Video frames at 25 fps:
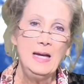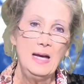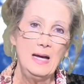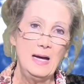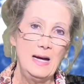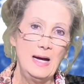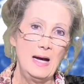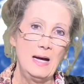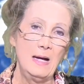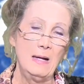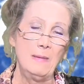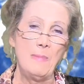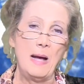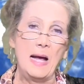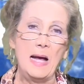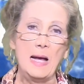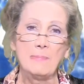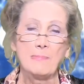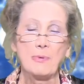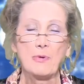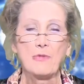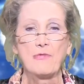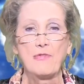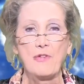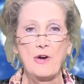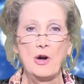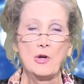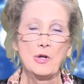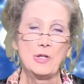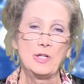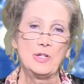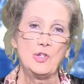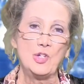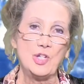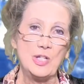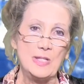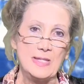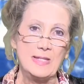I'd prefer
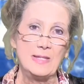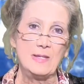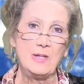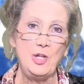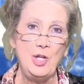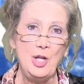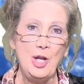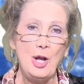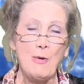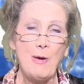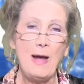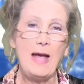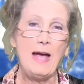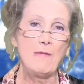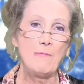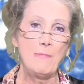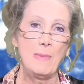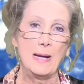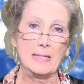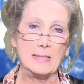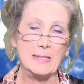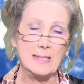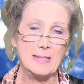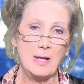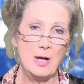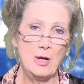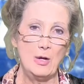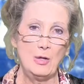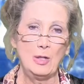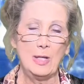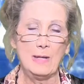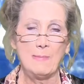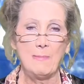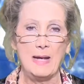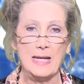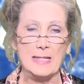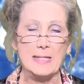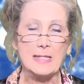to just, you know, have my soul
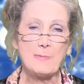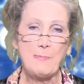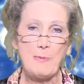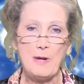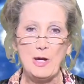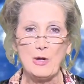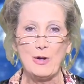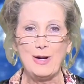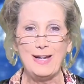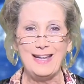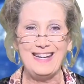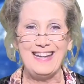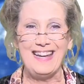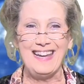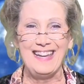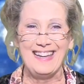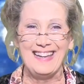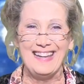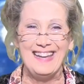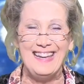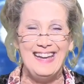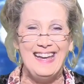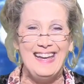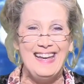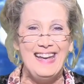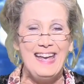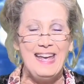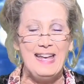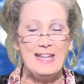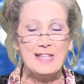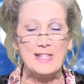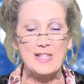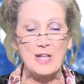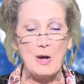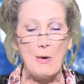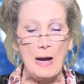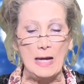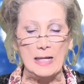and my spirit
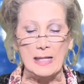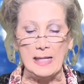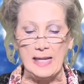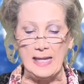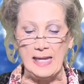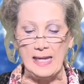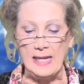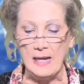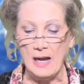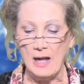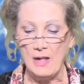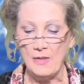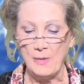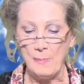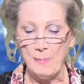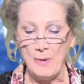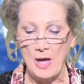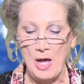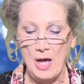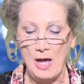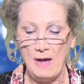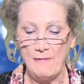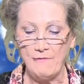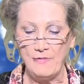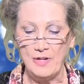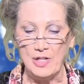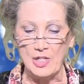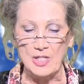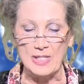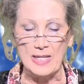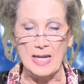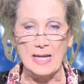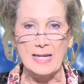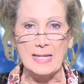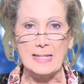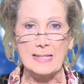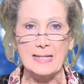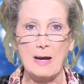so I could eat all the hot fudge
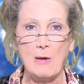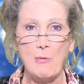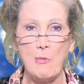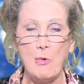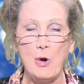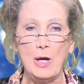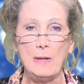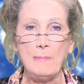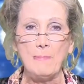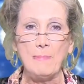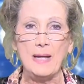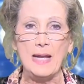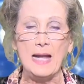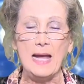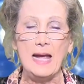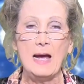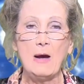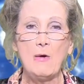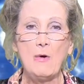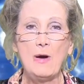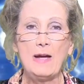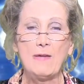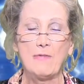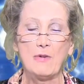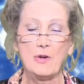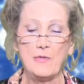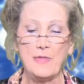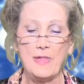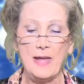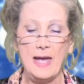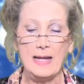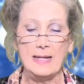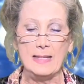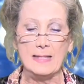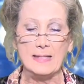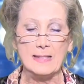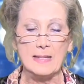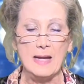sundaes I want. But however,
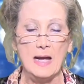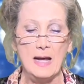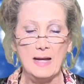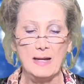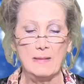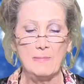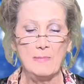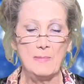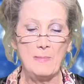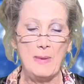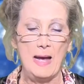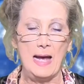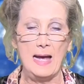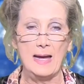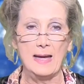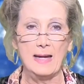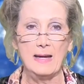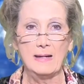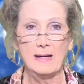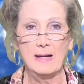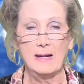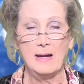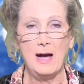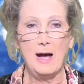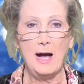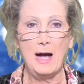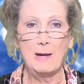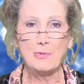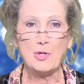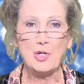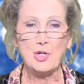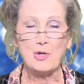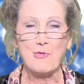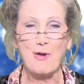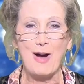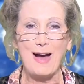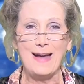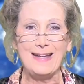that is not my
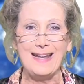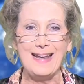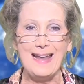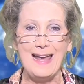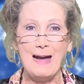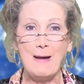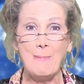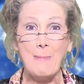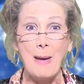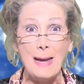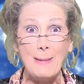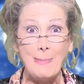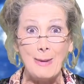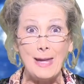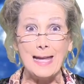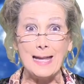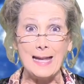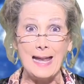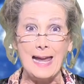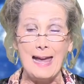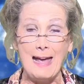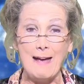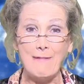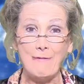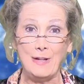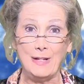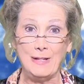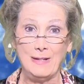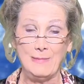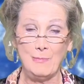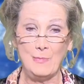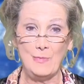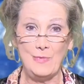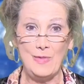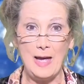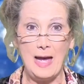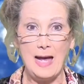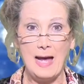option right now. Maybe in heaven.
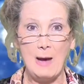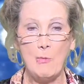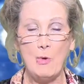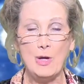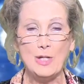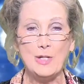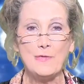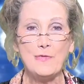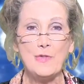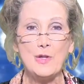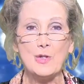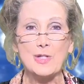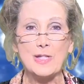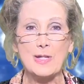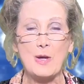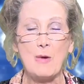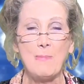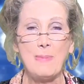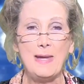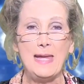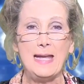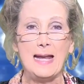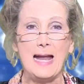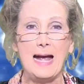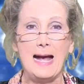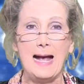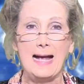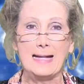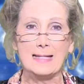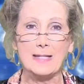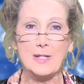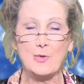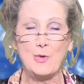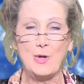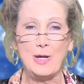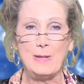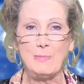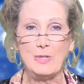I wonder if there's going to be an
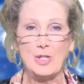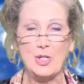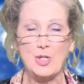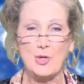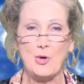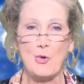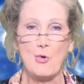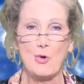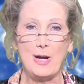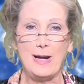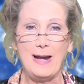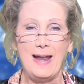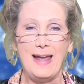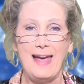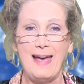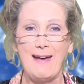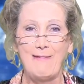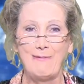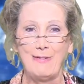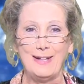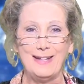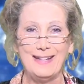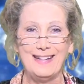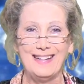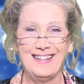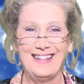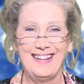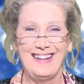ice cream store in heaven.